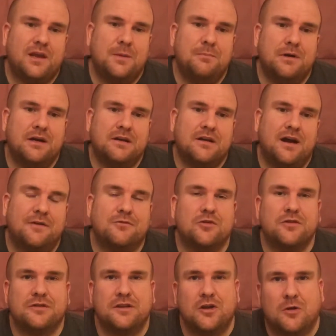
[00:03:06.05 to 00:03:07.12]
But I've
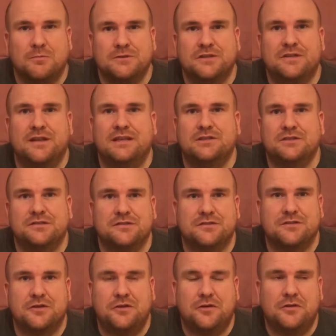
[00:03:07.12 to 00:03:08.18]
got the option then just
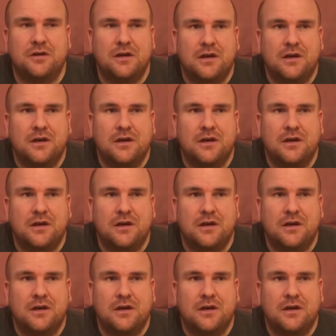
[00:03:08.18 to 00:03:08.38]
to